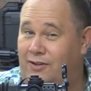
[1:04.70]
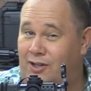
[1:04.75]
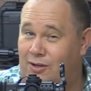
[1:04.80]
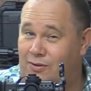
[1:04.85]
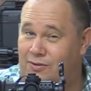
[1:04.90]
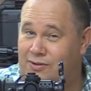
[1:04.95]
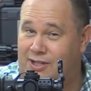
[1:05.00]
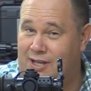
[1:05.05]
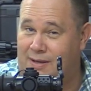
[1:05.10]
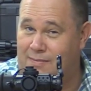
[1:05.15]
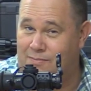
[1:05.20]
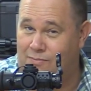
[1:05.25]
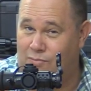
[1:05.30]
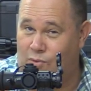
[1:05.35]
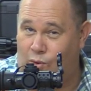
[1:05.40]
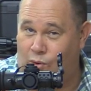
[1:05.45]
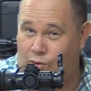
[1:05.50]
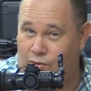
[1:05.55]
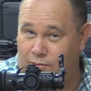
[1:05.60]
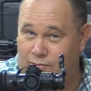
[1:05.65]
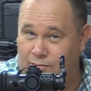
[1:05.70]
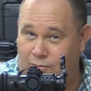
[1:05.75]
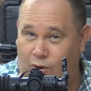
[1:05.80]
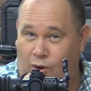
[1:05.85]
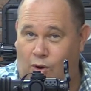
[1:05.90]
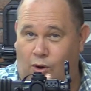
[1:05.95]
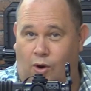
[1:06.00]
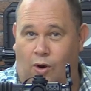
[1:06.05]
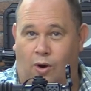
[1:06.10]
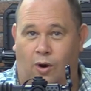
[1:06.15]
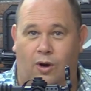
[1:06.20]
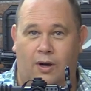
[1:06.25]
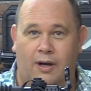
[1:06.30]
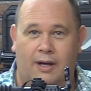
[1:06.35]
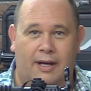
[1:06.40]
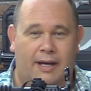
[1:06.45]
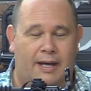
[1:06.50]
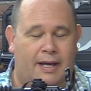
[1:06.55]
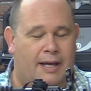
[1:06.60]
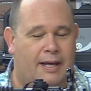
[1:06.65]
used it more and more
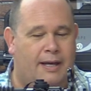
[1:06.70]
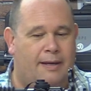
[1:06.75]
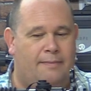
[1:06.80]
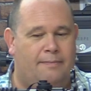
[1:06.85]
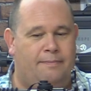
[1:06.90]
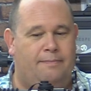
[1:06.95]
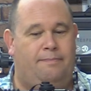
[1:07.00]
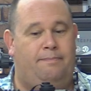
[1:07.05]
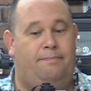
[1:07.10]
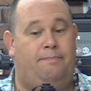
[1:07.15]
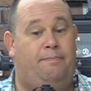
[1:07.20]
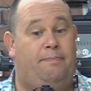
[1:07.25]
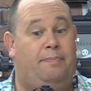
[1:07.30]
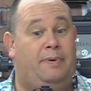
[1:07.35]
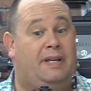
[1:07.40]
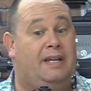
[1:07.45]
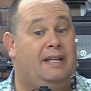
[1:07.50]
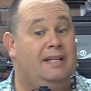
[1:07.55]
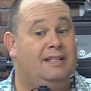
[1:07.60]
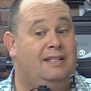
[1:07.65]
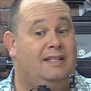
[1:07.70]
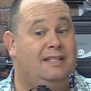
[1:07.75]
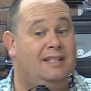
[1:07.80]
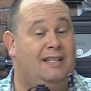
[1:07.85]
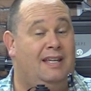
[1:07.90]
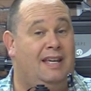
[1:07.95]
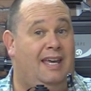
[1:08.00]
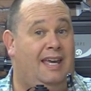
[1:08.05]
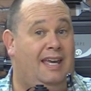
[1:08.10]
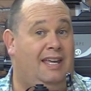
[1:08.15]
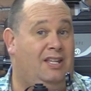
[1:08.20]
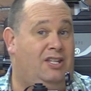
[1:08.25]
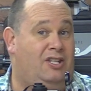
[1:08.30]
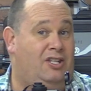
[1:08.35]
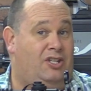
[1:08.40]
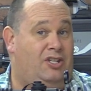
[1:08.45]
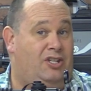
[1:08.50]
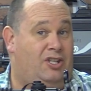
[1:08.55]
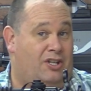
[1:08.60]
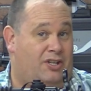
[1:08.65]
because it
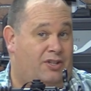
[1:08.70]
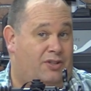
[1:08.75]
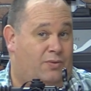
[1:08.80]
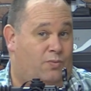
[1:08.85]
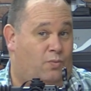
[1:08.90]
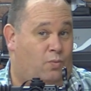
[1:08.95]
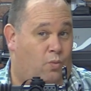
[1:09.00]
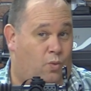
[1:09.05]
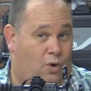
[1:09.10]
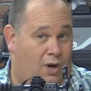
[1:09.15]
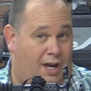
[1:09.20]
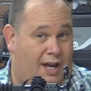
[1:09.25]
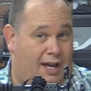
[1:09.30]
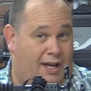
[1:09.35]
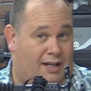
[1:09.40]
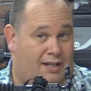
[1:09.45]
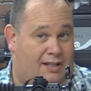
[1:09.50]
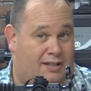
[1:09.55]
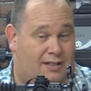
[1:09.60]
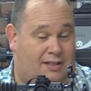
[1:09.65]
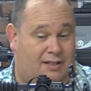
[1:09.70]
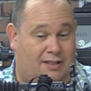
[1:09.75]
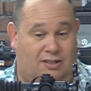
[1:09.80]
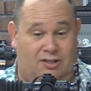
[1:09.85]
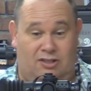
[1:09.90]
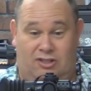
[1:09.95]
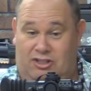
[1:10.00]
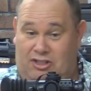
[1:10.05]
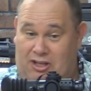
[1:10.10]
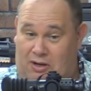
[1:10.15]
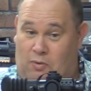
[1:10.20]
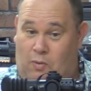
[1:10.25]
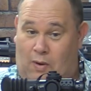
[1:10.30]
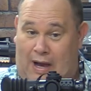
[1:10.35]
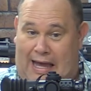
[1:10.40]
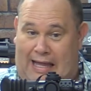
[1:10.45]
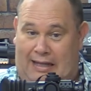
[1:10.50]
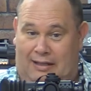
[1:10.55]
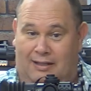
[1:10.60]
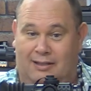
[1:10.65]
just works so
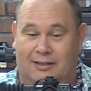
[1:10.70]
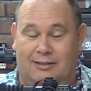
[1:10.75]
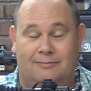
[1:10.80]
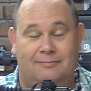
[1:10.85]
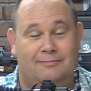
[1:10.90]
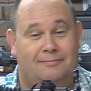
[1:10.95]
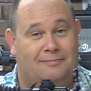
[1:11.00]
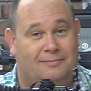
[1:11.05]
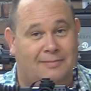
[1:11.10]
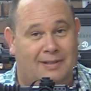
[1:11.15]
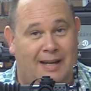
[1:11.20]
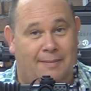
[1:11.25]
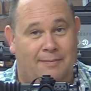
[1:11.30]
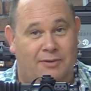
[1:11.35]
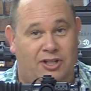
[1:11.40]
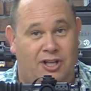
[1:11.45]
well. Let me